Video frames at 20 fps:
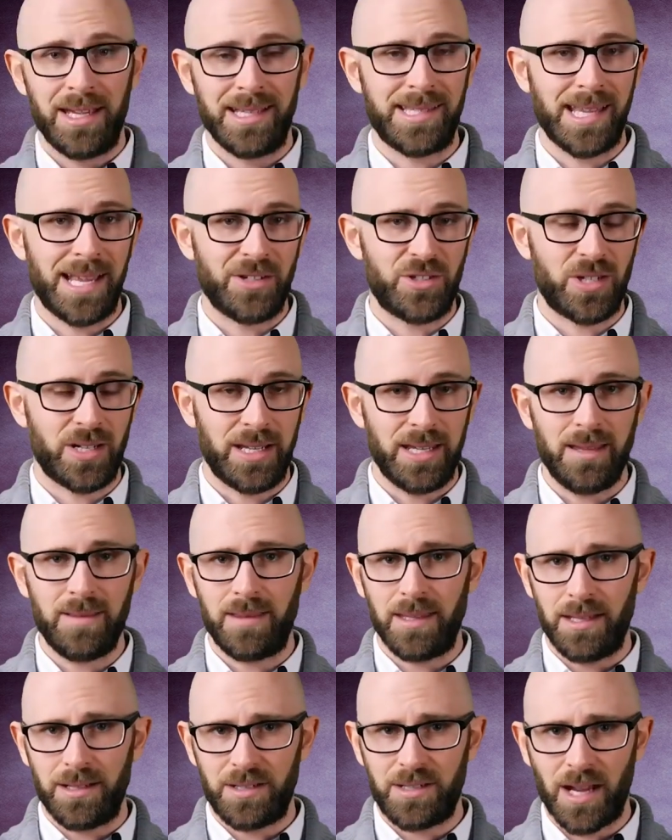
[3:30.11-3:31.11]
Essentially,
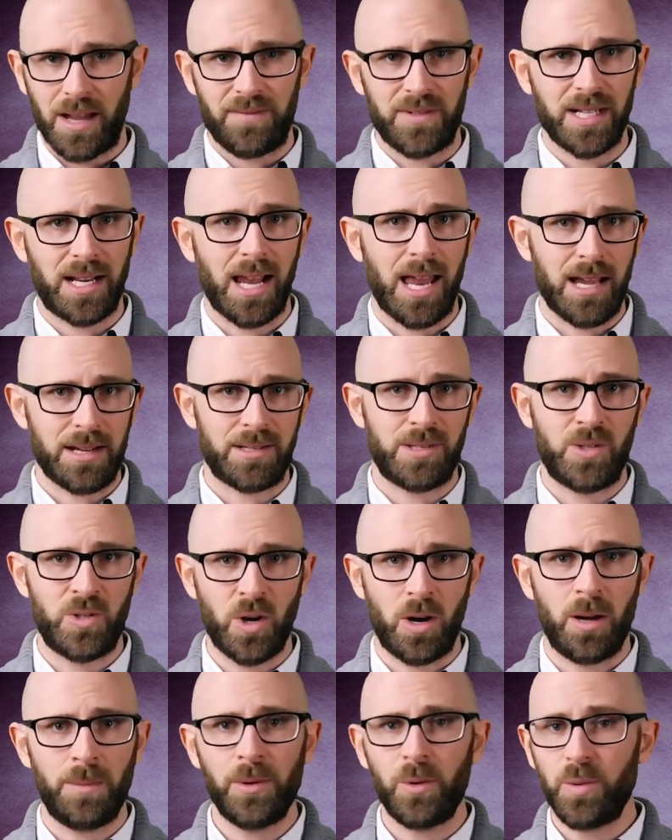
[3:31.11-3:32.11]
the chef de claque's
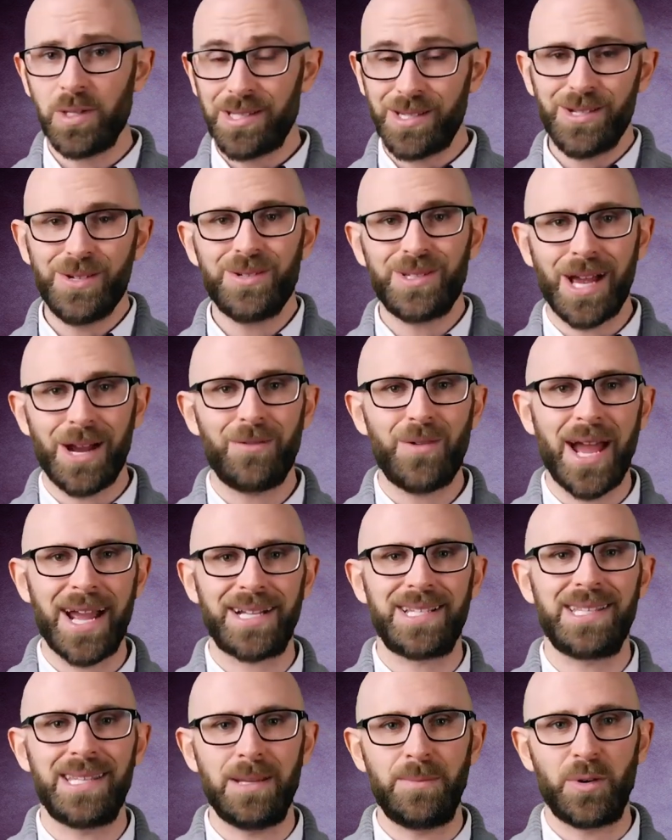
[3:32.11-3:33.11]
job was to
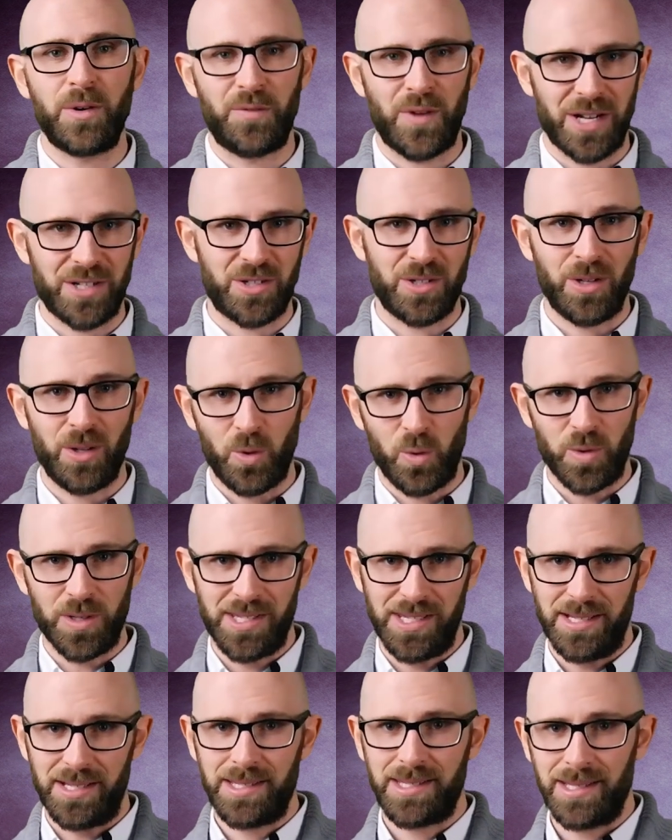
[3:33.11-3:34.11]
direct the professional
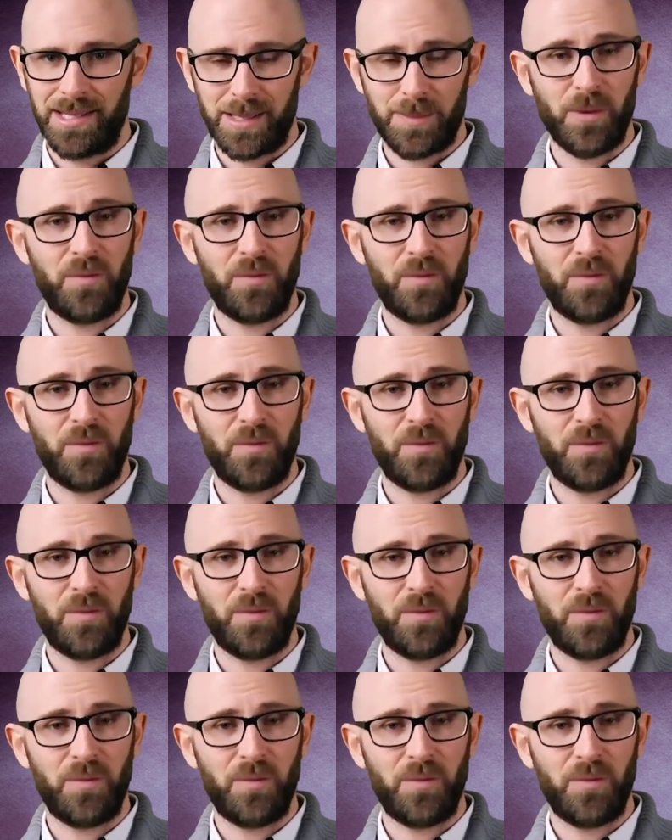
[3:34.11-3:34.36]
audience's